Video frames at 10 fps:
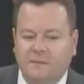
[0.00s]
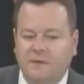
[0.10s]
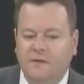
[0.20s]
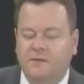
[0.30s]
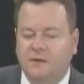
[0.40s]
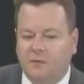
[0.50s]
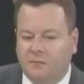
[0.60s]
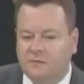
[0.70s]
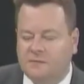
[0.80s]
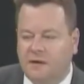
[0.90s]
you
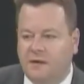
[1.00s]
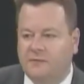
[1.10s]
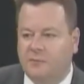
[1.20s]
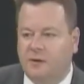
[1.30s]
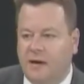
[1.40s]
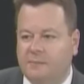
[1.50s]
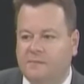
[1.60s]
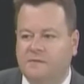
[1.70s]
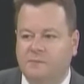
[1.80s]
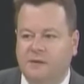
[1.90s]
don't solve the
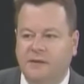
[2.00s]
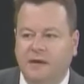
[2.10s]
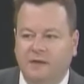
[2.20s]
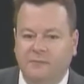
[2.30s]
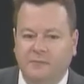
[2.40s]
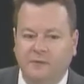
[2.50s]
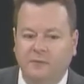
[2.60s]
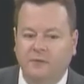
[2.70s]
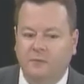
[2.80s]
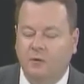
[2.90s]
problems of big government
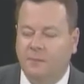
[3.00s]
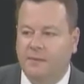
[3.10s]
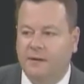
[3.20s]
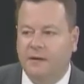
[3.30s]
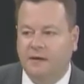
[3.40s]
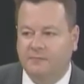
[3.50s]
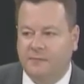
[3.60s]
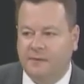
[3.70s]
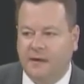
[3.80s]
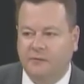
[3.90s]
with more big
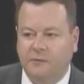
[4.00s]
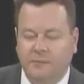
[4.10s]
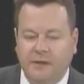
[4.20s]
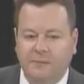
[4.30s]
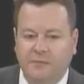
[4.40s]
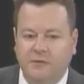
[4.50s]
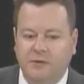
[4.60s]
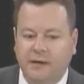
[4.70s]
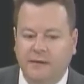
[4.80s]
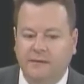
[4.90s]
government, and that's what people are
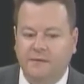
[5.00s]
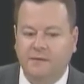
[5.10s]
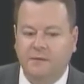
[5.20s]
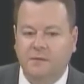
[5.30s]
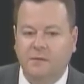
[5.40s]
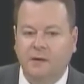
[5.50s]
trying to do.